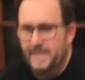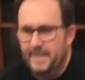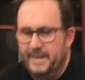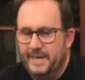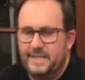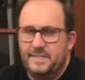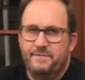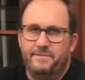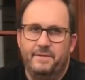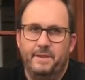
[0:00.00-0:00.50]

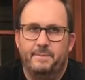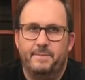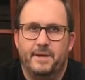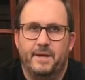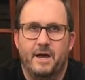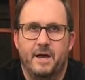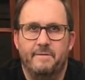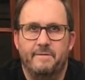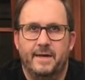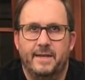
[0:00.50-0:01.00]
Let's flip it
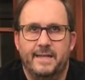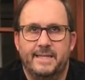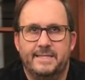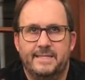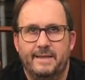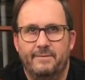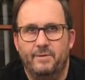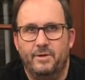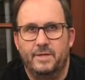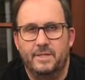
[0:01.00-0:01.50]
over, let's
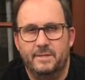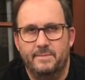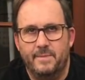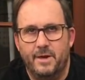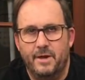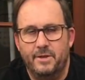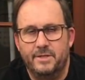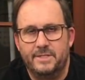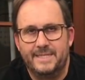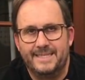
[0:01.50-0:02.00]
have a look at the
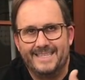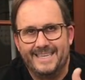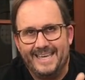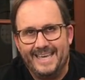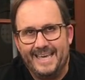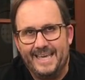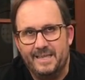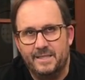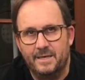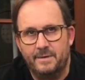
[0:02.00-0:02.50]
motors, let's
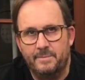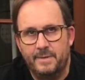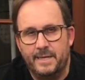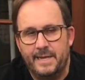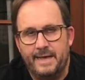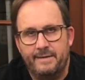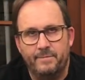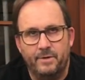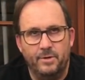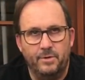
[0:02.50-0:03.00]
hear them and
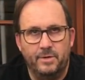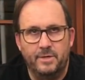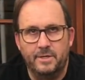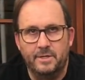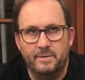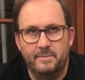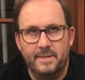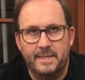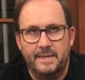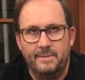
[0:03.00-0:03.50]
have a look at
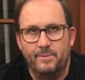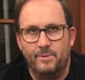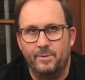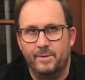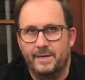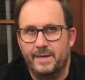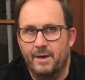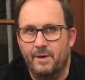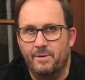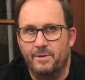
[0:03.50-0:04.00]
them, and then we'll
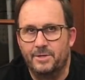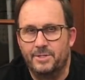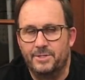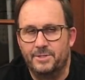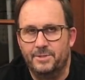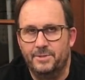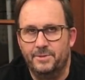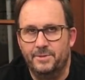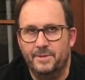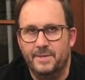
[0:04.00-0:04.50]
go on
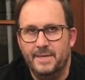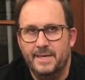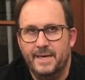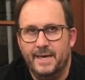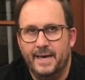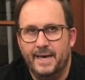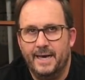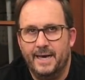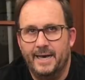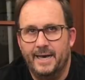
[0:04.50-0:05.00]
to
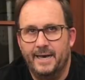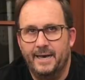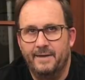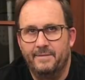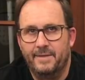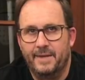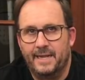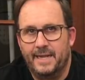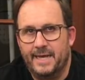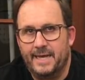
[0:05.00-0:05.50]

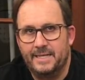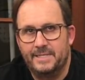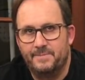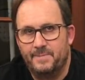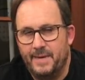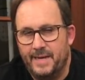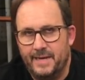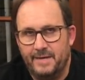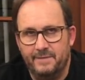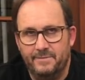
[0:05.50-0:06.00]
the last
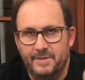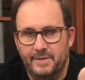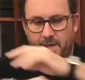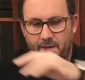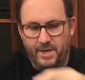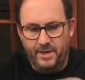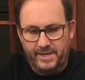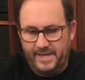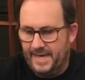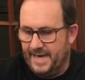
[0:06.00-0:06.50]
part of the.
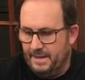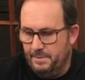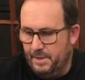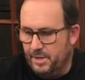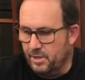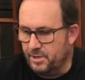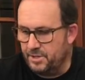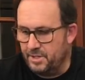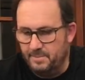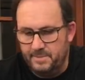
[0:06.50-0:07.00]
Okay, we've
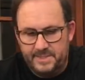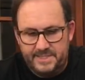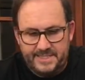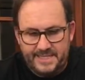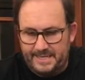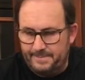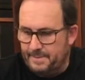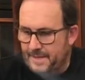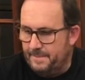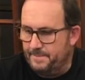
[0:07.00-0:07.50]
got them
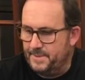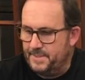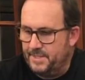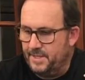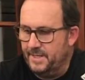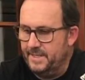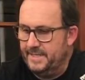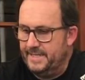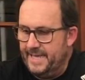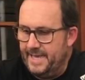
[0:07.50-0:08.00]
set up
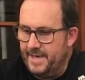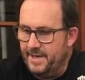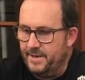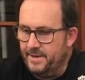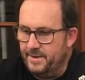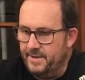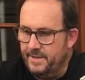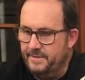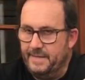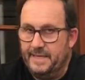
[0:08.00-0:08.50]
upside
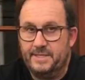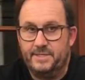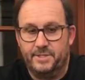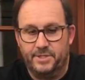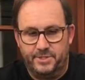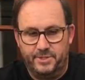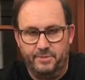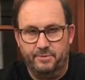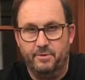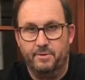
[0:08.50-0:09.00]
down. There's the
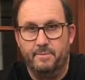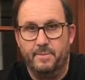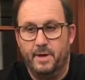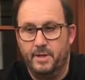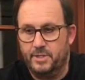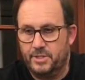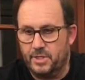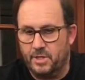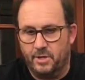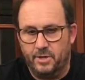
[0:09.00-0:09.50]
two
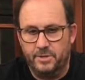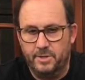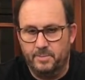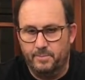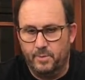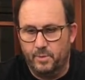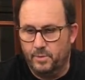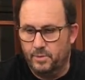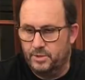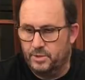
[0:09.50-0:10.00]
remotes on, the
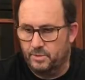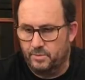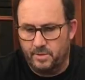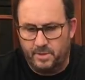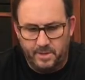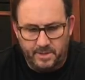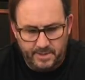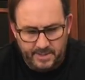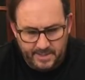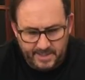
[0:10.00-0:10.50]
boards are
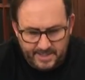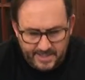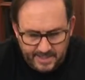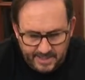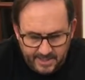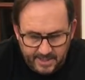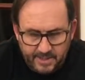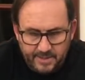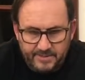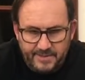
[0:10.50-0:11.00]
on.
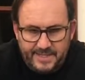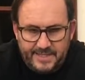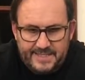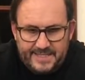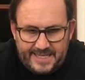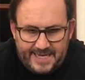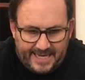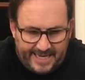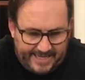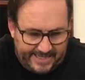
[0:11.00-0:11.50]
This
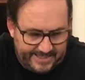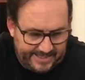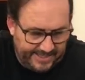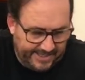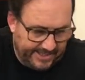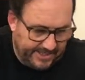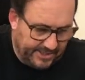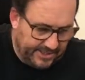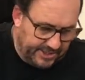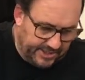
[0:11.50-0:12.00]

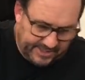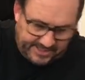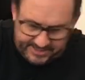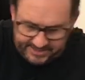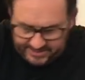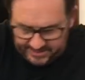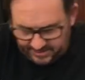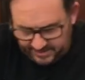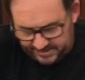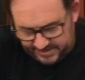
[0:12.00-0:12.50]
casing is
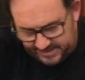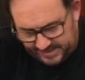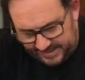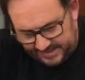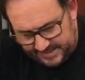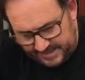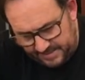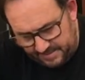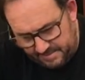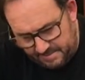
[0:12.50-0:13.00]
just so
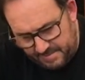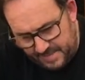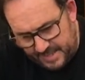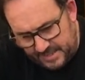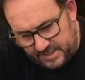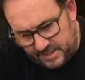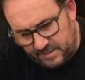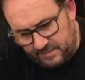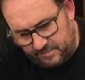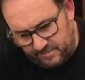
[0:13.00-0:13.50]
sexy.
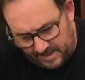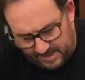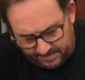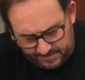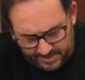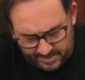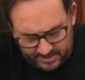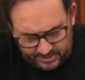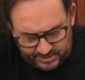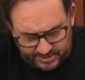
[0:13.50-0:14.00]
Massive
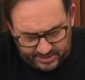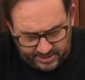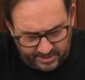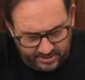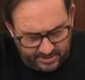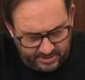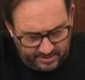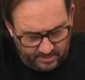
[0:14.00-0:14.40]
rubber, totally